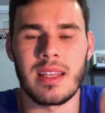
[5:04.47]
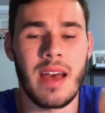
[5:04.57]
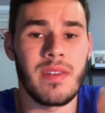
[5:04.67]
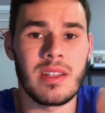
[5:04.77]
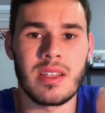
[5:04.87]
the
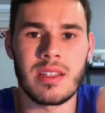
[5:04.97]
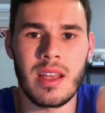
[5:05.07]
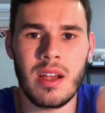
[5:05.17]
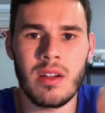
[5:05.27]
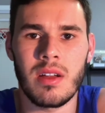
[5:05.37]
evidence is
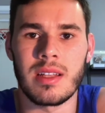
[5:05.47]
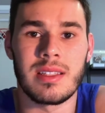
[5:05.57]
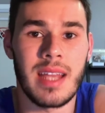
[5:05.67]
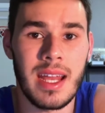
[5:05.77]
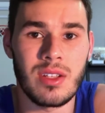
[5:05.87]
there, it's
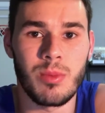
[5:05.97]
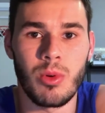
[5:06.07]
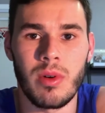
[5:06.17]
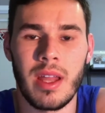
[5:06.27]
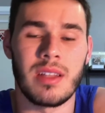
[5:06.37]

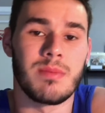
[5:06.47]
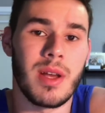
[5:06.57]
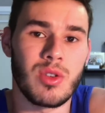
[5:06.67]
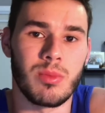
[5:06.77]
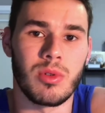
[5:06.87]
tangible, and it's
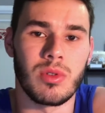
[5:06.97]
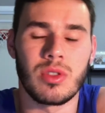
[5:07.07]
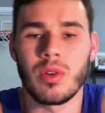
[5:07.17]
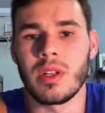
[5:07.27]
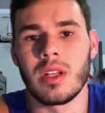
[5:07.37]
measurable.
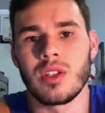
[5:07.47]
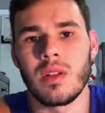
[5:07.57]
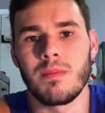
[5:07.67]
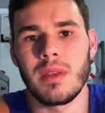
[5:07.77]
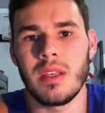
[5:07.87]
So it
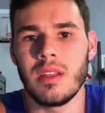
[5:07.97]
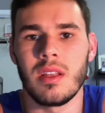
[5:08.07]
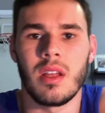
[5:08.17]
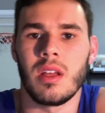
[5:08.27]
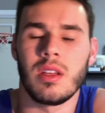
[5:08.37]
shouldn't be,
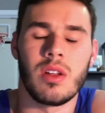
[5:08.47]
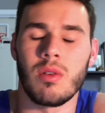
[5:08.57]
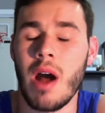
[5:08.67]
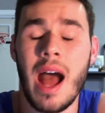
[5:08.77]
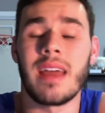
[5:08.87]

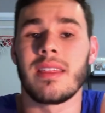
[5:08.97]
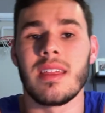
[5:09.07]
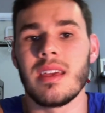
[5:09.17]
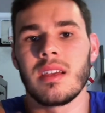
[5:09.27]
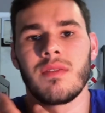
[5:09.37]
I
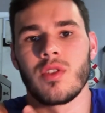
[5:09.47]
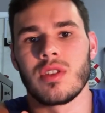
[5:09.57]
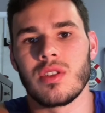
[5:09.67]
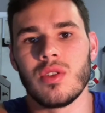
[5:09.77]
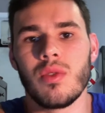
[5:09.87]
think
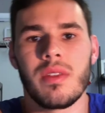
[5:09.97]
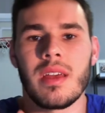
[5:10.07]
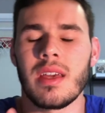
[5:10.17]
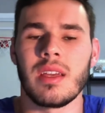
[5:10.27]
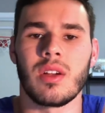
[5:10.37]
versus you
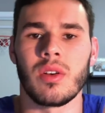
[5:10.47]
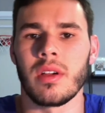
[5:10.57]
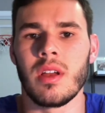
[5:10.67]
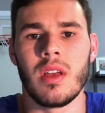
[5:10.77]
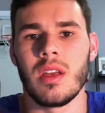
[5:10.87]
think,
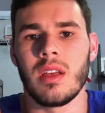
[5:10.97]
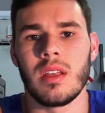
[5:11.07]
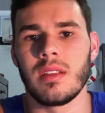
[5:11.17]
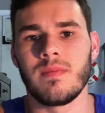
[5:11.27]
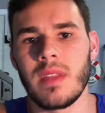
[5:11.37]
or
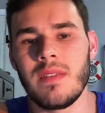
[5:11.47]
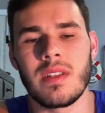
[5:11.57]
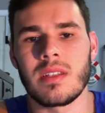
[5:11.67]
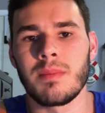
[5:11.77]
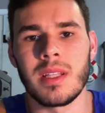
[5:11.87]
even
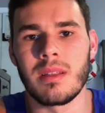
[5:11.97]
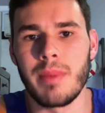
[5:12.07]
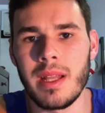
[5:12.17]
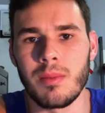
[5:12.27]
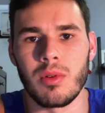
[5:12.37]
something
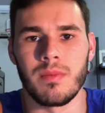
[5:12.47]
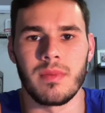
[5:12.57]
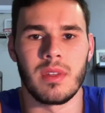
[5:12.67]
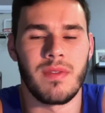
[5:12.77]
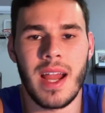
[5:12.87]
debatable.
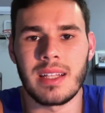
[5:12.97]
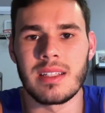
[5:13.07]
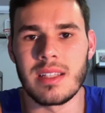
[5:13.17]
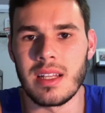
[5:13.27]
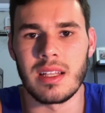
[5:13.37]
The fact
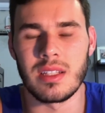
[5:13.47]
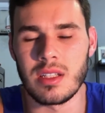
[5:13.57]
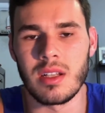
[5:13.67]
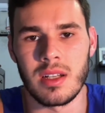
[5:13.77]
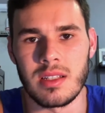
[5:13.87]
is that it just
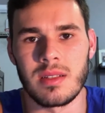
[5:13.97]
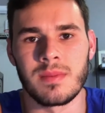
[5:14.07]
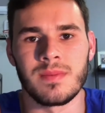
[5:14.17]
does.